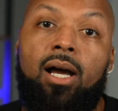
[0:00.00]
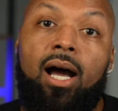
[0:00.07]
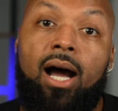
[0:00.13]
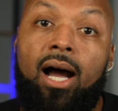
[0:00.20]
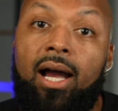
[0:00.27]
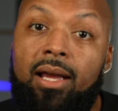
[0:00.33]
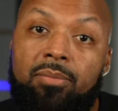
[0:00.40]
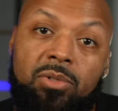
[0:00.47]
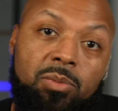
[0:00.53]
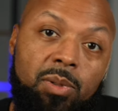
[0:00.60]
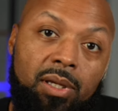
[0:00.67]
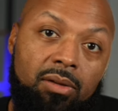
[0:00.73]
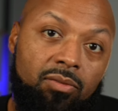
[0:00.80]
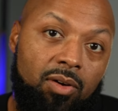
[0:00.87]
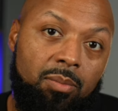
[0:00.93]
I am
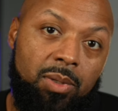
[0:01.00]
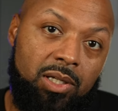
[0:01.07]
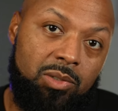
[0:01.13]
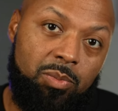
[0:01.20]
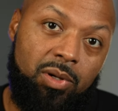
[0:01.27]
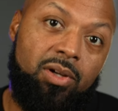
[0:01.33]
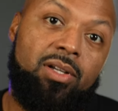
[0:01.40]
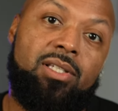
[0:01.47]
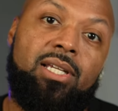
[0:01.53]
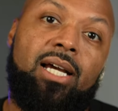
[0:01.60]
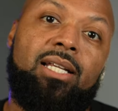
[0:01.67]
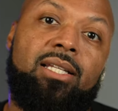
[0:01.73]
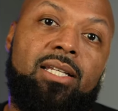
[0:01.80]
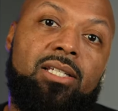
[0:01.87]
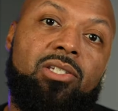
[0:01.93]
speaking from experience.
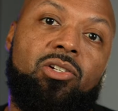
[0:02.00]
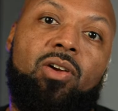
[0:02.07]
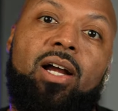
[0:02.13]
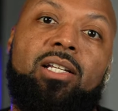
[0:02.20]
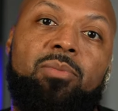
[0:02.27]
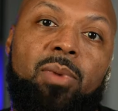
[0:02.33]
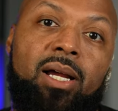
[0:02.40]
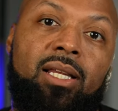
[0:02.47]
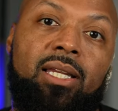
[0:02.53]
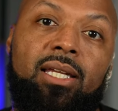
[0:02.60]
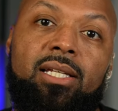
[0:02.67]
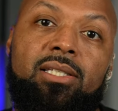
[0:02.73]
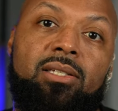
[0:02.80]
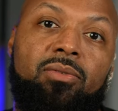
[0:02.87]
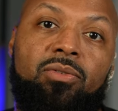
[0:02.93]
I did scratch my
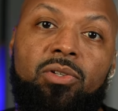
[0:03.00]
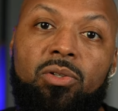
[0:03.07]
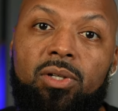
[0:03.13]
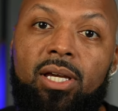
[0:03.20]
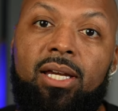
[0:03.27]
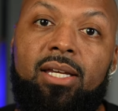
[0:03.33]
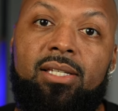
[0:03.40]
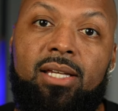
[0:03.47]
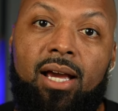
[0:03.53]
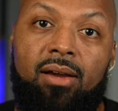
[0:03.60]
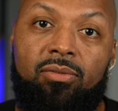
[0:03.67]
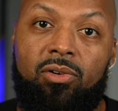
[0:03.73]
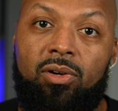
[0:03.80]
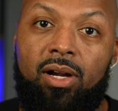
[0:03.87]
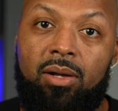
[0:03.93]
lens a few days
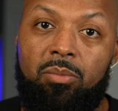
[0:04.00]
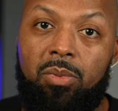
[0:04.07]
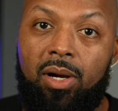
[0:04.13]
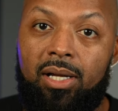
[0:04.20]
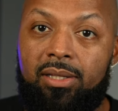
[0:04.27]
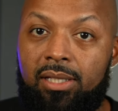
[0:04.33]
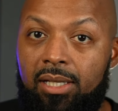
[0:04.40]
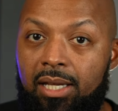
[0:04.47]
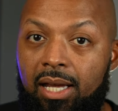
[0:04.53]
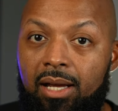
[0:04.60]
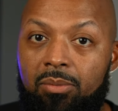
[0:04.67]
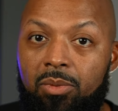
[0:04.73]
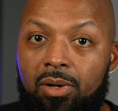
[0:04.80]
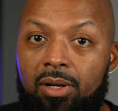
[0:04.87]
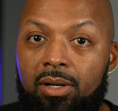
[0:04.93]
after I bought the
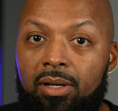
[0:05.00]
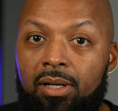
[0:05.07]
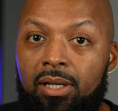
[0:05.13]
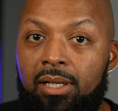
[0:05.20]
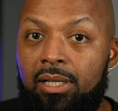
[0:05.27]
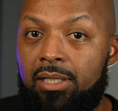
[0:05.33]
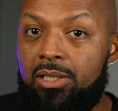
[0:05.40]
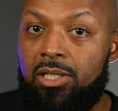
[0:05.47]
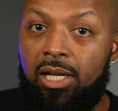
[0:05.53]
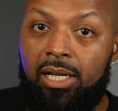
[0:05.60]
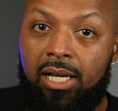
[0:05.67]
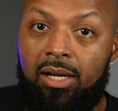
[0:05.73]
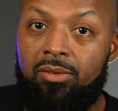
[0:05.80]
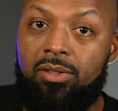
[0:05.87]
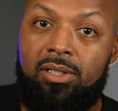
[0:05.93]
camera.
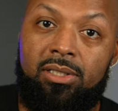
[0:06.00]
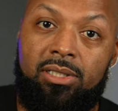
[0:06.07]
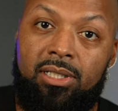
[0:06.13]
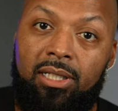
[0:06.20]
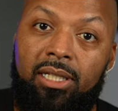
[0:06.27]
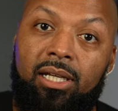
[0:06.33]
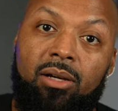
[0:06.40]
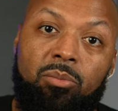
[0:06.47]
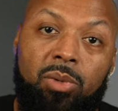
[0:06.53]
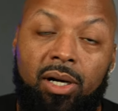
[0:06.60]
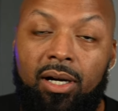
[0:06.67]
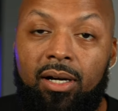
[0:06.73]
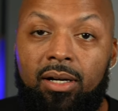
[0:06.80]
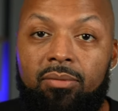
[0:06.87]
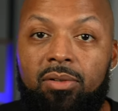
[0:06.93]
Check out this link
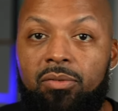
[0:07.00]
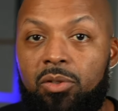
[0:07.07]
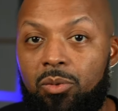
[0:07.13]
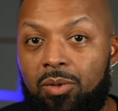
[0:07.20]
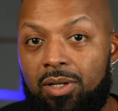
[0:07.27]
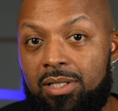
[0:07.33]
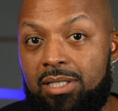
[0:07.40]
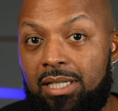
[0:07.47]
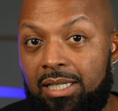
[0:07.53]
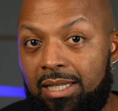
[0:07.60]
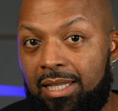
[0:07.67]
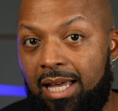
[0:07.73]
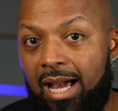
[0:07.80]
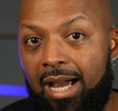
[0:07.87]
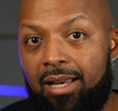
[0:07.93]
above if you want to see
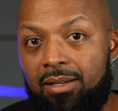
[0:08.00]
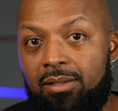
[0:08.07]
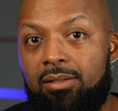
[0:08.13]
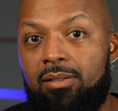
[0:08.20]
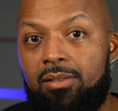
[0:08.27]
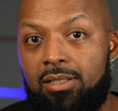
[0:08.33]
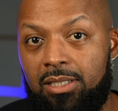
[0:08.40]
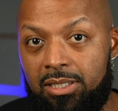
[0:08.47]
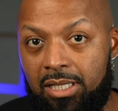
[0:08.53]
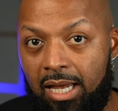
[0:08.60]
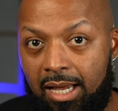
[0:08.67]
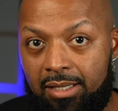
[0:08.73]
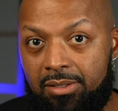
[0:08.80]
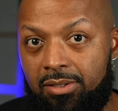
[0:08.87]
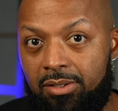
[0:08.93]
that
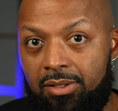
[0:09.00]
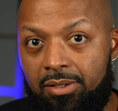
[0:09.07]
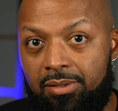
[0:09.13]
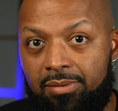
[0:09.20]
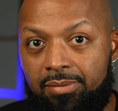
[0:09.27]
disaster.